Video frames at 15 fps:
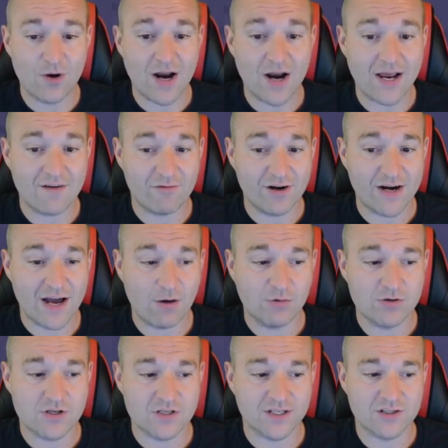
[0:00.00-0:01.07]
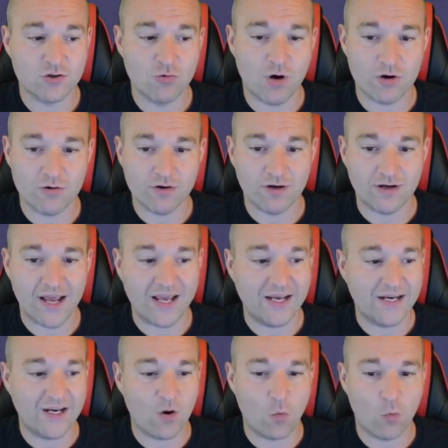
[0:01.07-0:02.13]
I have right now, which is like
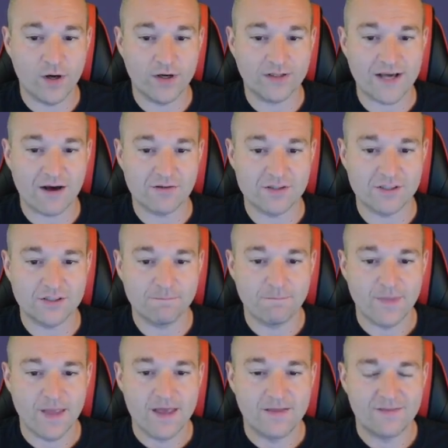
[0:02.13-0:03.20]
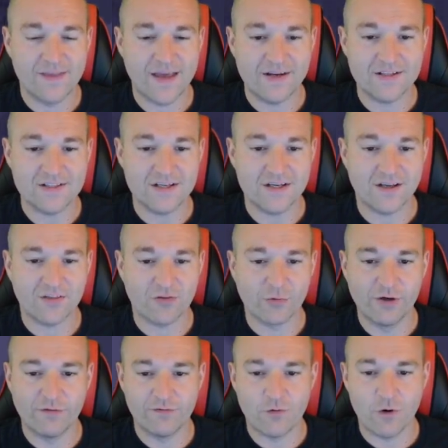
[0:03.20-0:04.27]
281,000, that is like
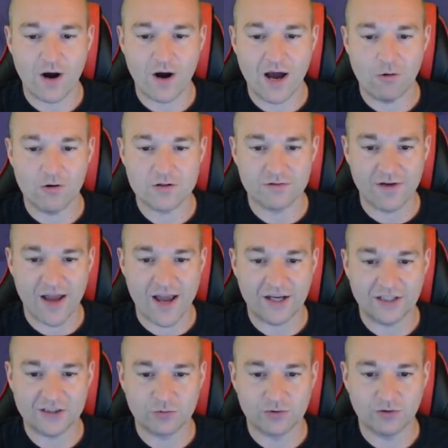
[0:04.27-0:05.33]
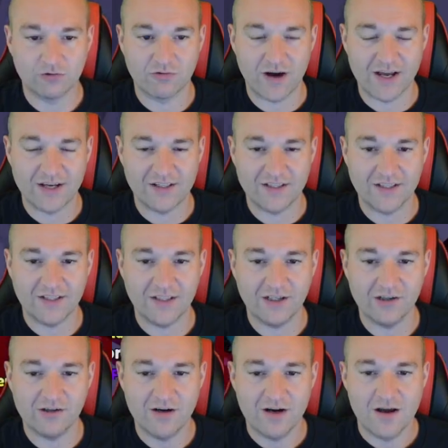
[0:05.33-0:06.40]
3 to 4 hours of actual grinding in
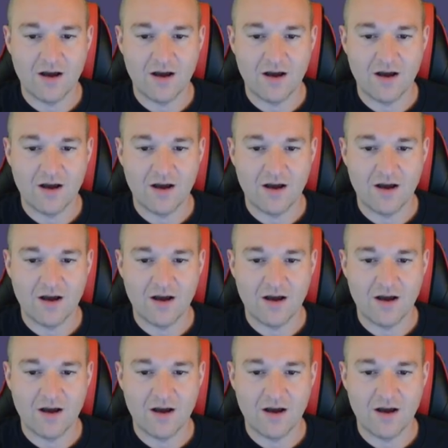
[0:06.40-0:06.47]
here.